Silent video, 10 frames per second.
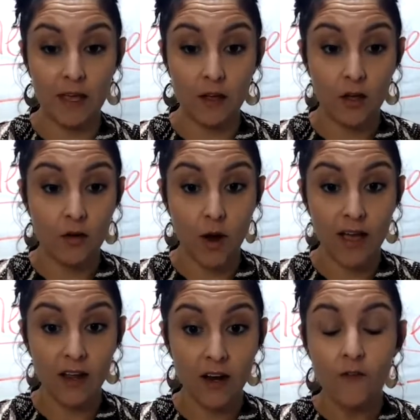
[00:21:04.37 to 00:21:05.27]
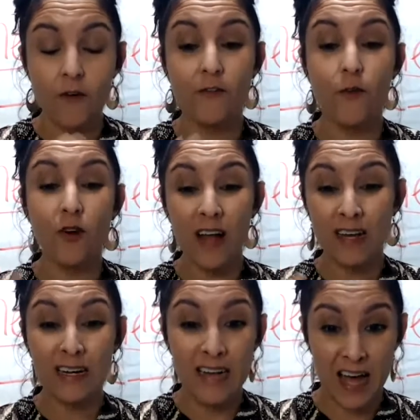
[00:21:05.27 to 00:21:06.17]
me, right, for
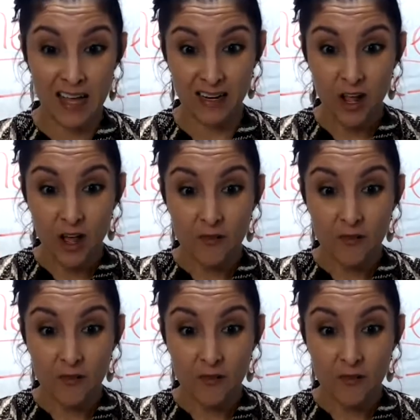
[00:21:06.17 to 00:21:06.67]
$4.99